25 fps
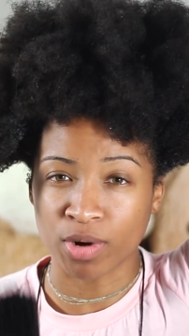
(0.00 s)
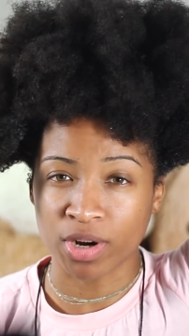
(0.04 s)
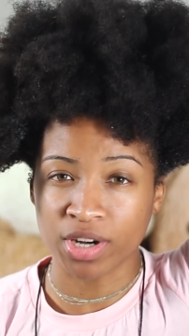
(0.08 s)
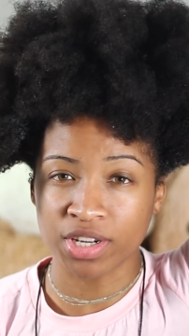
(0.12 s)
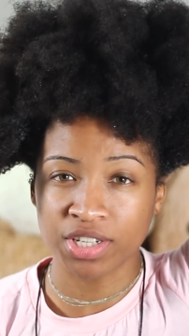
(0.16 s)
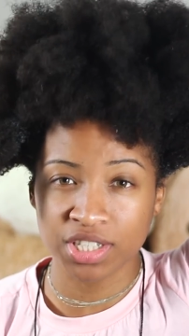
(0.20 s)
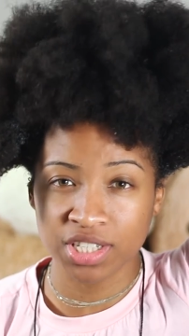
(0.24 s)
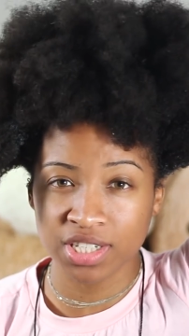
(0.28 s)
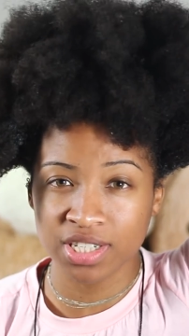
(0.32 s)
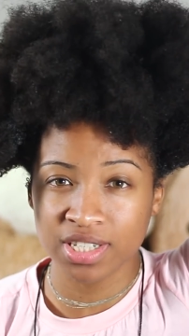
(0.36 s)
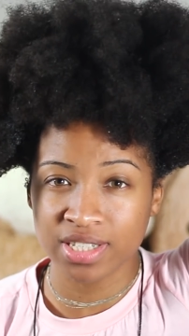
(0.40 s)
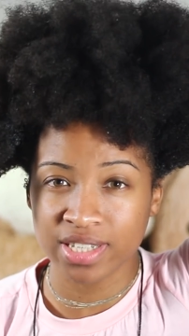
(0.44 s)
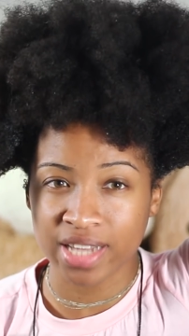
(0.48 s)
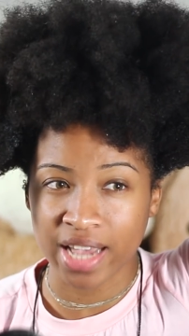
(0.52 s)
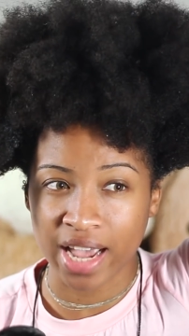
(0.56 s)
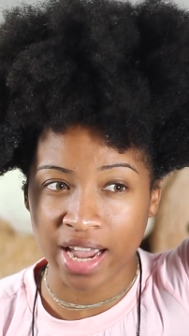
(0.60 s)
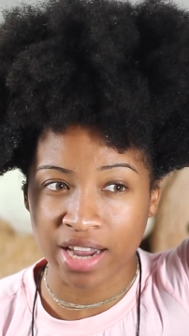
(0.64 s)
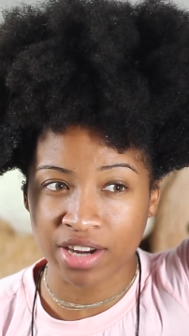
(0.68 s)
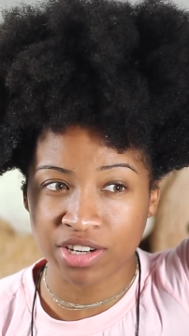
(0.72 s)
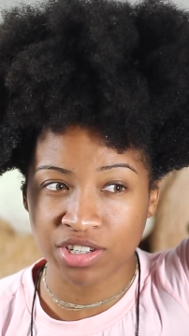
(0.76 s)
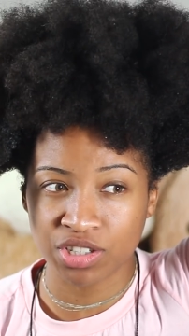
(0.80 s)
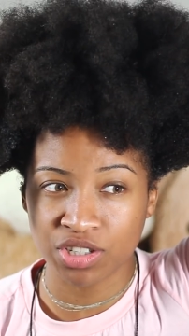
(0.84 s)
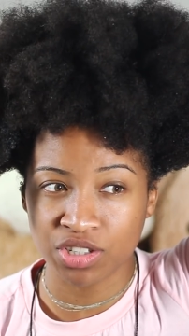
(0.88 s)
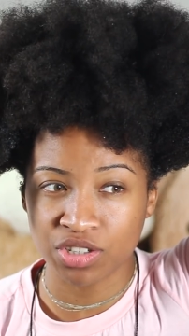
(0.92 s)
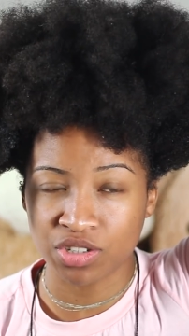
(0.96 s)
brushes
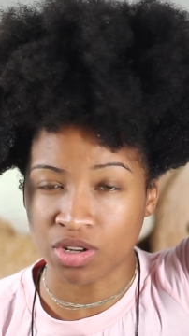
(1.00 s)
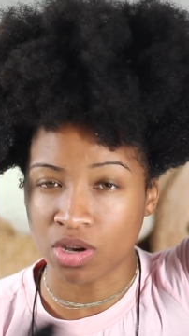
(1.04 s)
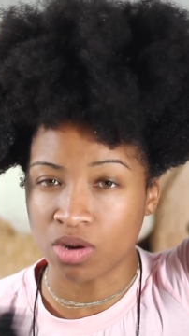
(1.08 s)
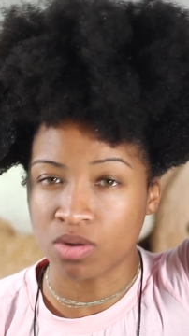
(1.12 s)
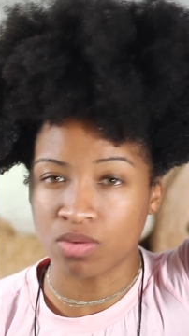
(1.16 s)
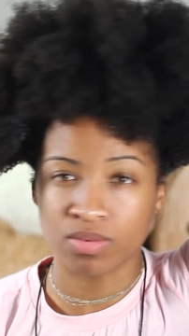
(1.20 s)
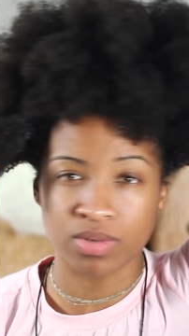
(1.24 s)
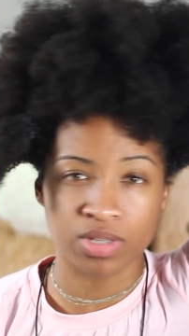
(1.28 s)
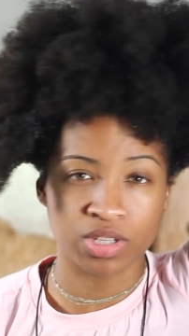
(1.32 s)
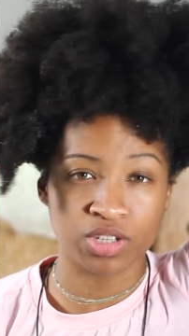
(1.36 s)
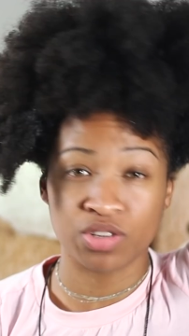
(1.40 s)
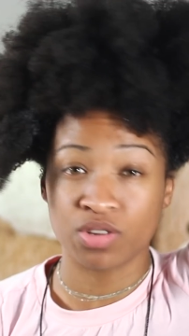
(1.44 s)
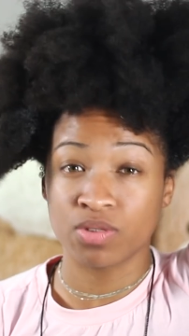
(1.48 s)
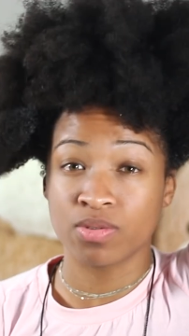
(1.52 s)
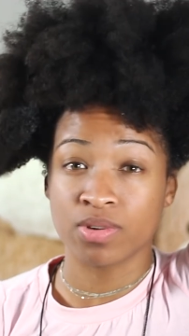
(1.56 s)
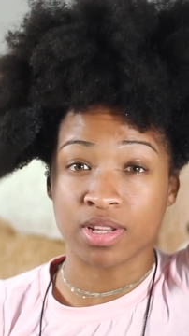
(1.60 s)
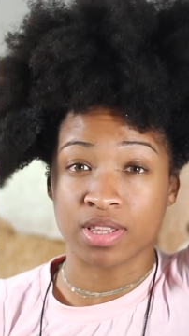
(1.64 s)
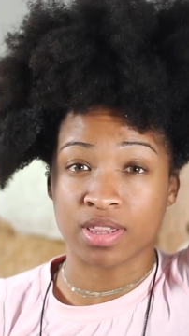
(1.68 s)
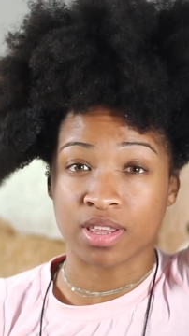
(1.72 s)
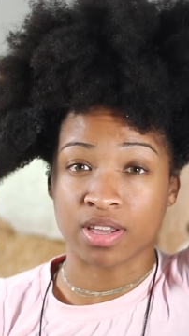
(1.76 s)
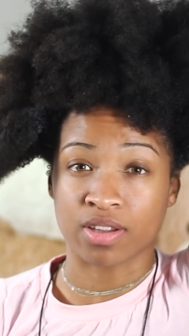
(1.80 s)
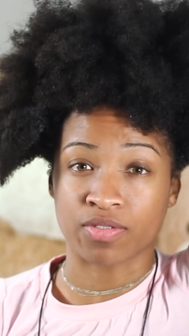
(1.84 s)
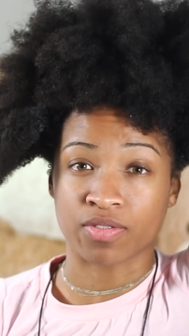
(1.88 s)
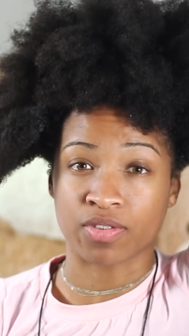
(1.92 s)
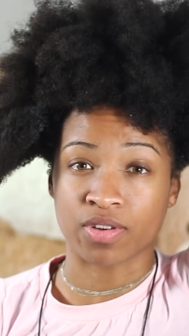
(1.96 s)
actually don't really do
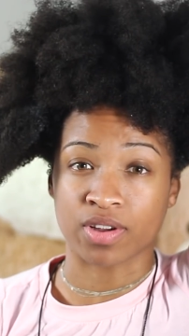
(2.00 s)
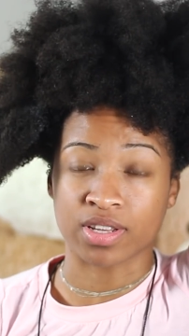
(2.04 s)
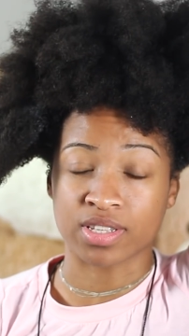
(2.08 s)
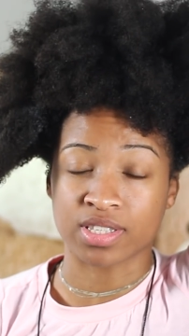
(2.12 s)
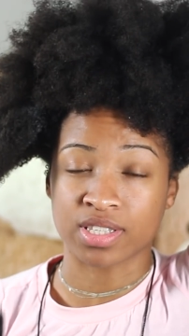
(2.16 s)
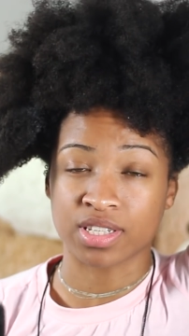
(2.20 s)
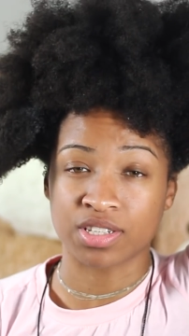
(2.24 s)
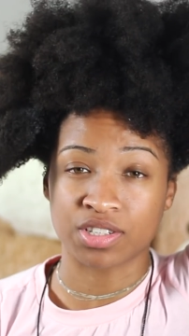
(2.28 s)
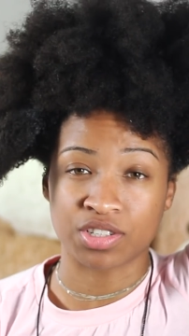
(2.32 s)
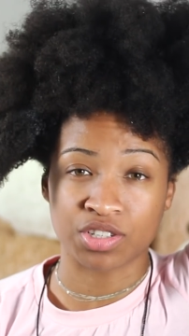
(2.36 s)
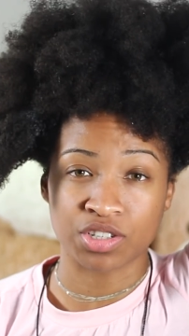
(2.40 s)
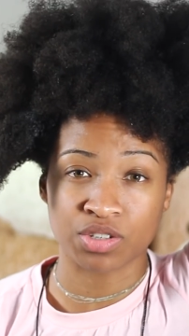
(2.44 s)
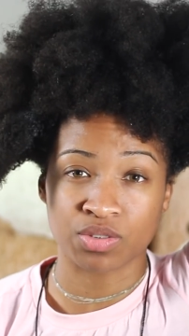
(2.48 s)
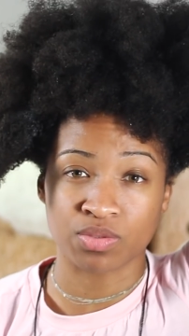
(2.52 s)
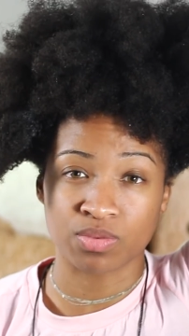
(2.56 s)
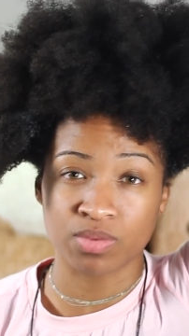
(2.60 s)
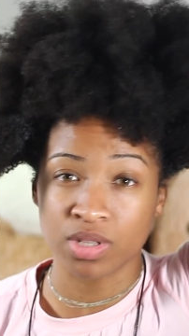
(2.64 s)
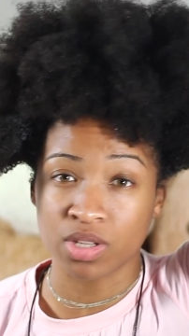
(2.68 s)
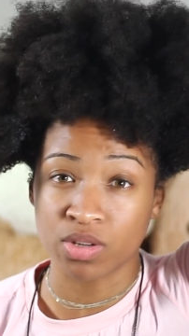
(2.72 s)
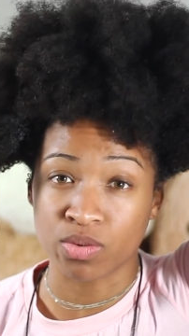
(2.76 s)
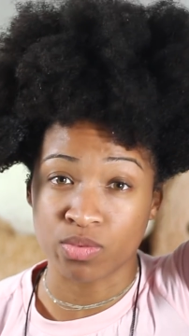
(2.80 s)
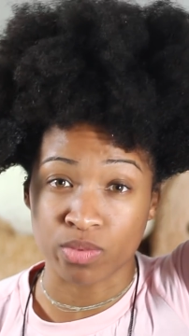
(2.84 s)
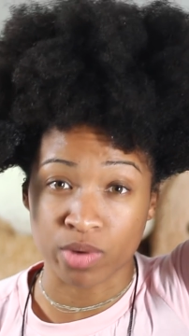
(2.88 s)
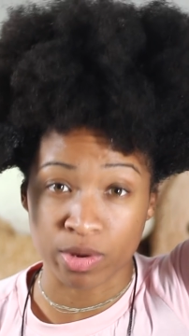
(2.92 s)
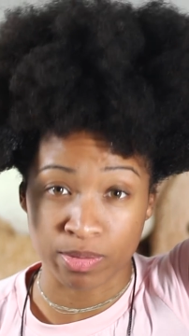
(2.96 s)
anything for us. It just
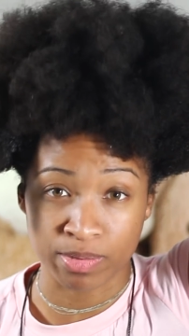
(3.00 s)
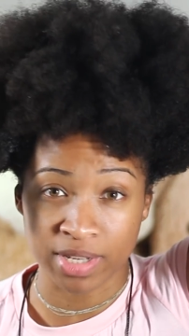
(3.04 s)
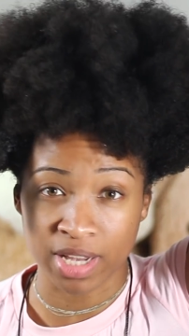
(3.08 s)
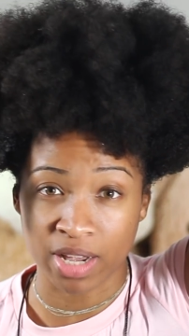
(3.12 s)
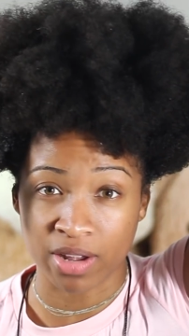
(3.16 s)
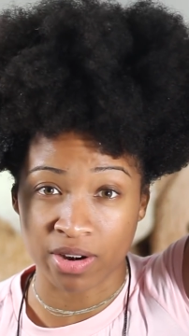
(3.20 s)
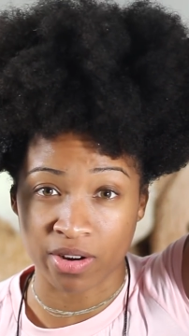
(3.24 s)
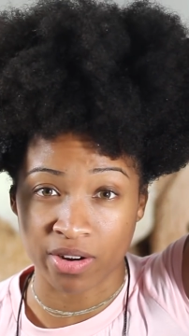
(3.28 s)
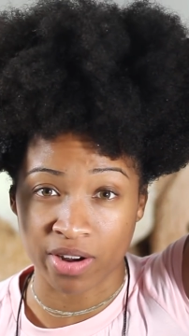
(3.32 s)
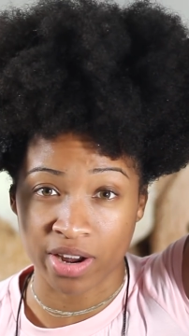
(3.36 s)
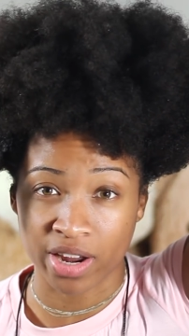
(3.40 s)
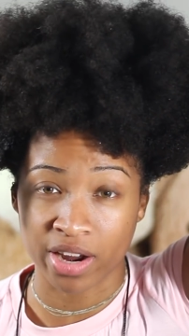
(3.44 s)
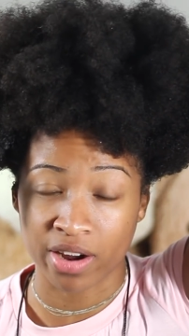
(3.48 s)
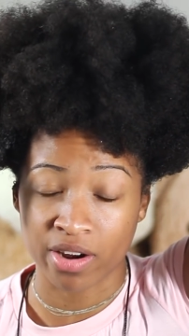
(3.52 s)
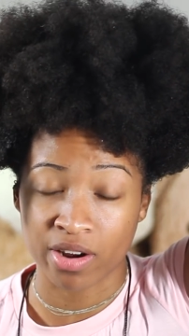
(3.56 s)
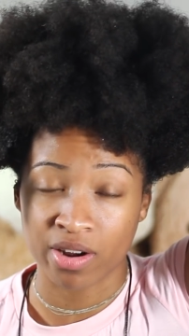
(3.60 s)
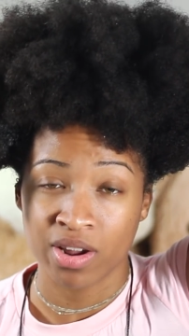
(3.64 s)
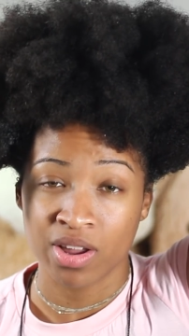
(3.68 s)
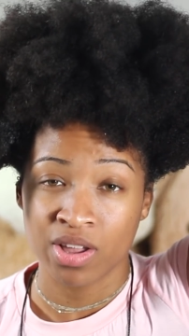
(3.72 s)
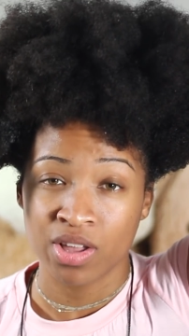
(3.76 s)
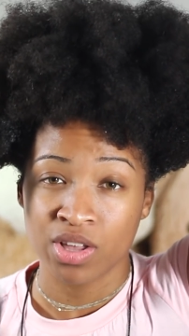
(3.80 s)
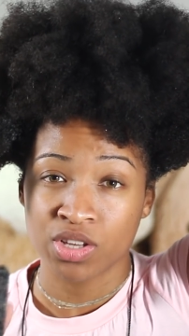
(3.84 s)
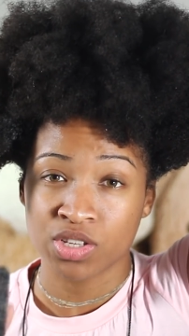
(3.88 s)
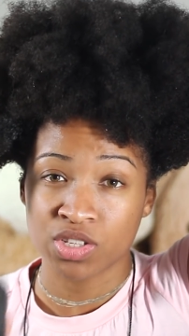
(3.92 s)
really rips out our hair.